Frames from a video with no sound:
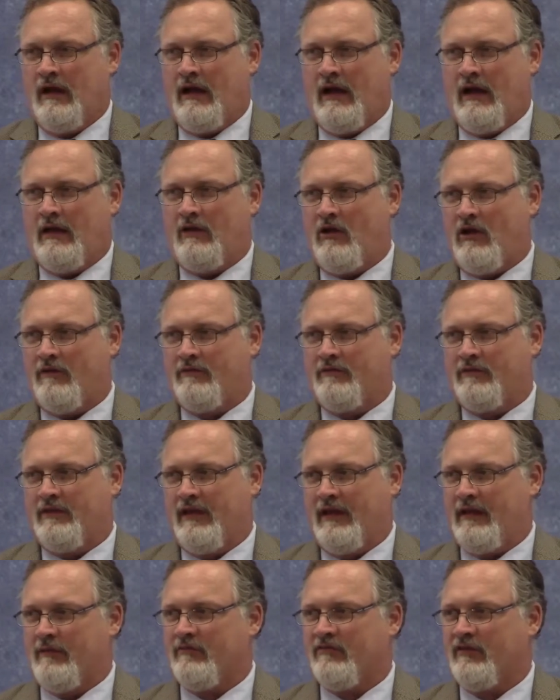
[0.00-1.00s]
I'll often
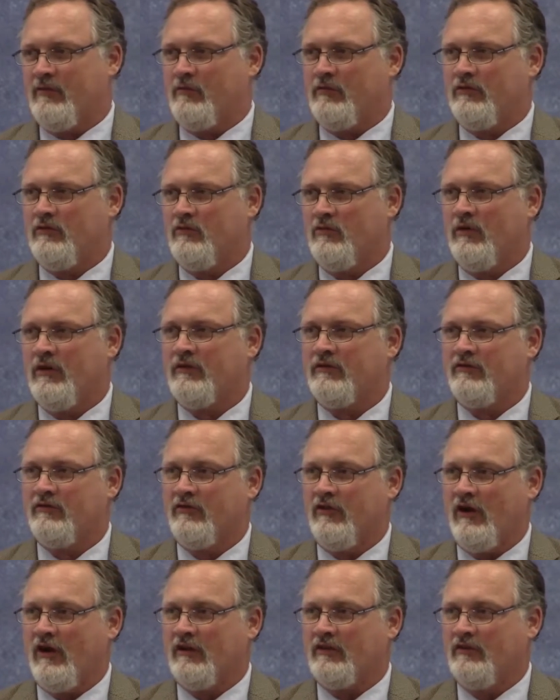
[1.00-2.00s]
have someone who wants to
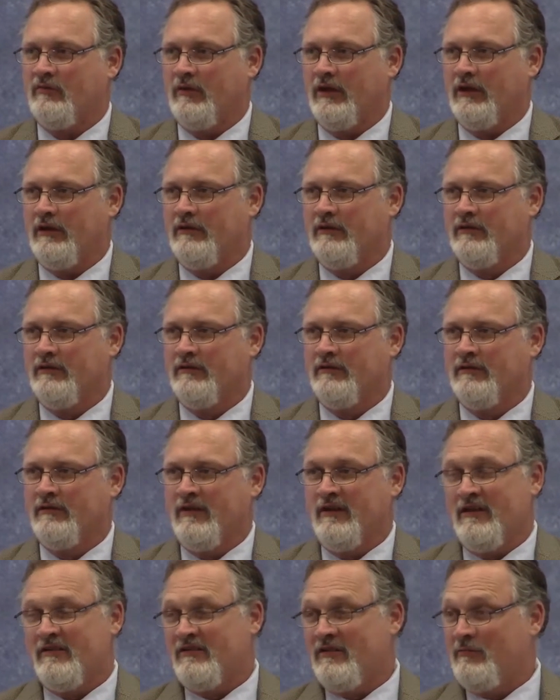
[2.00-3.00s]
talk to me.
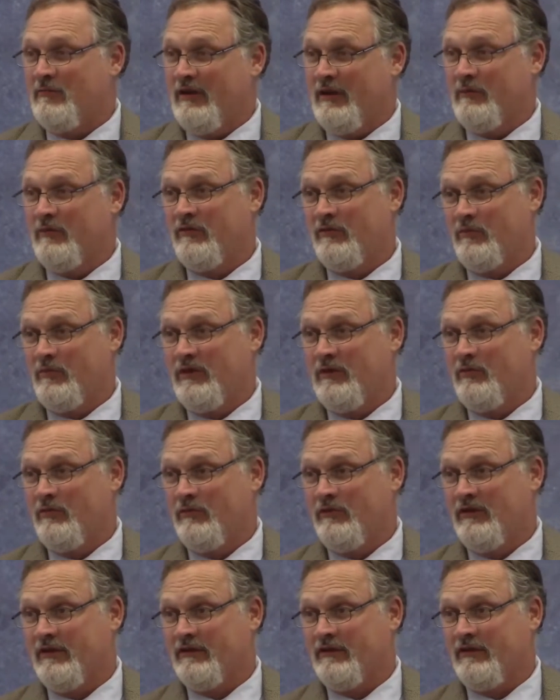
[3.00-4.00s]
Sometimes it's
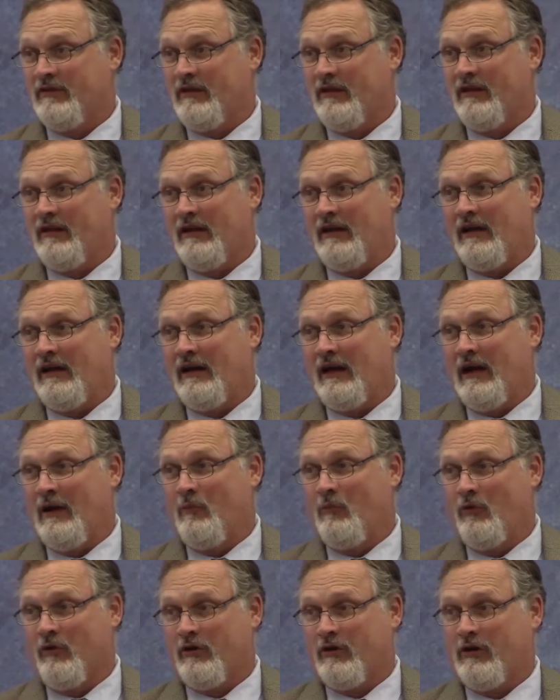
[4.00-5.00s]
people that
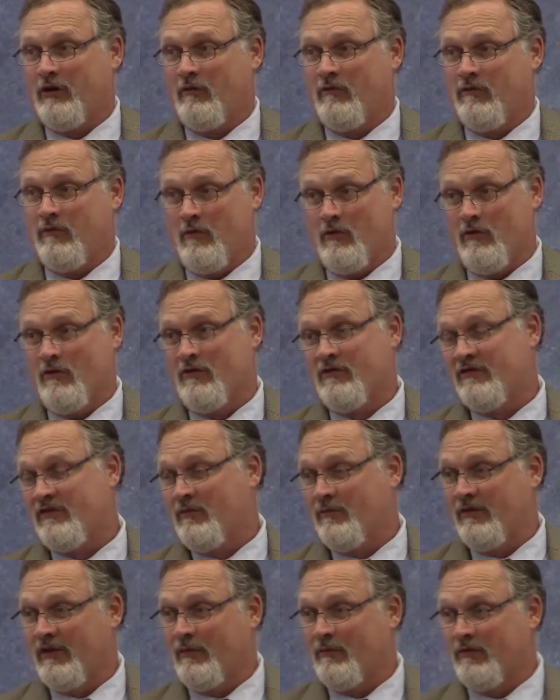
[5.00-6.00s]
I'm working for, and
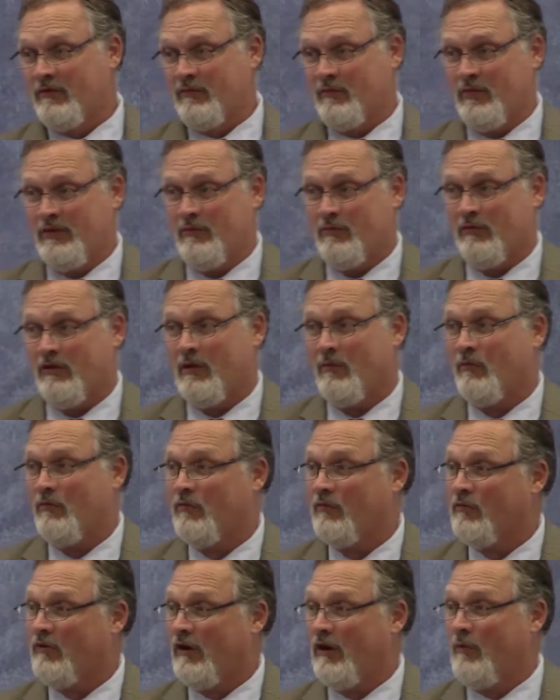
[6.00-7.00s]
sometimes it's people
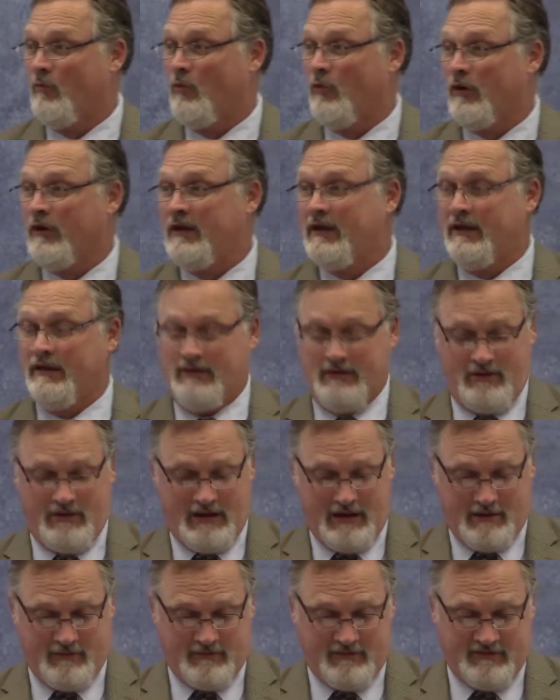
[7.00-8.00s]
where I'm working in their
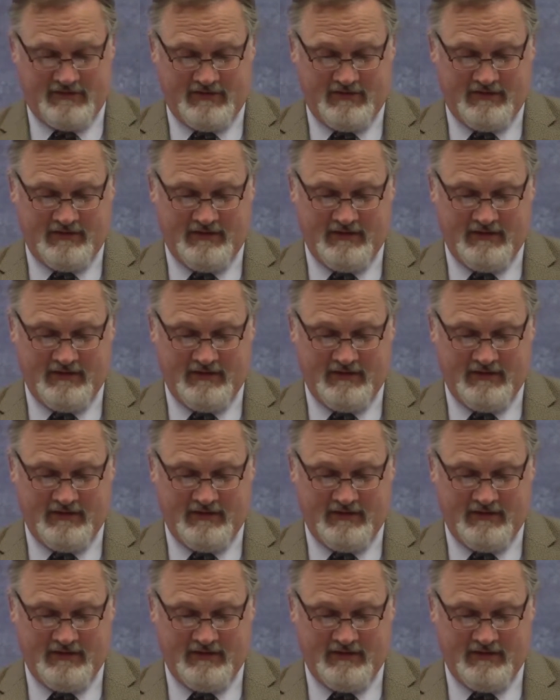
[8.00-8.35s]
house.